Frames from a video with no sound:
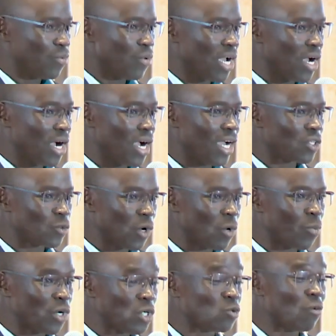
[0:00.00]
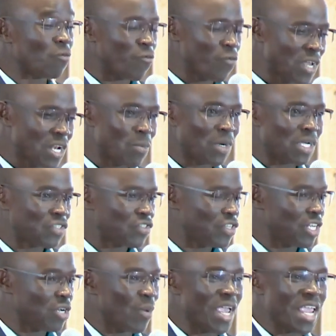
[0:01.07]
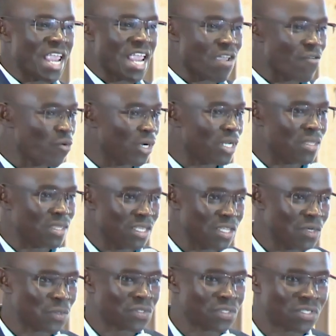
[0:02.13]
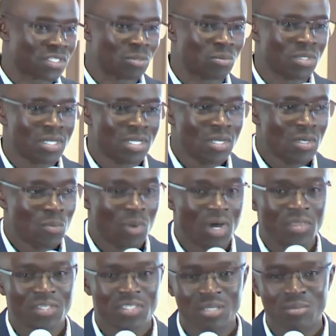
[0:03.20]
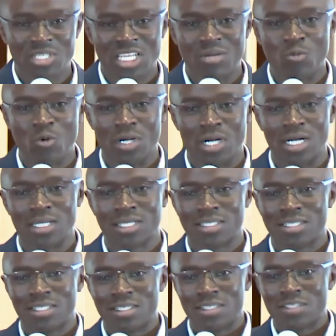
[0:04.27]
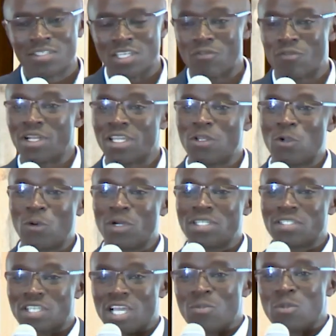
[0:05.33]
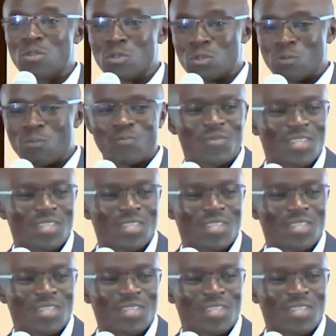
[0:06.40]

where at one point we are very much needed by everyone in the ecosystem, but at the same time we are suffering and no one is coming through.